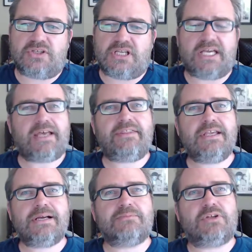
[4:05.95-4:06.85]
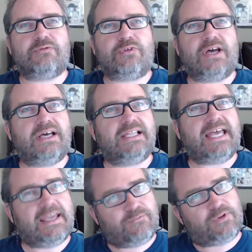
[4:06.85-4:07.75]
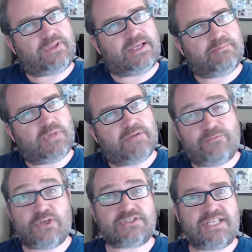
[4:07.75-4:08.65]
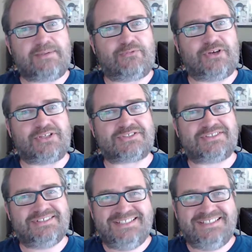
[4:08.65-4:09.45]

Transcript: you're like, I think I'm going to file everything by first name first.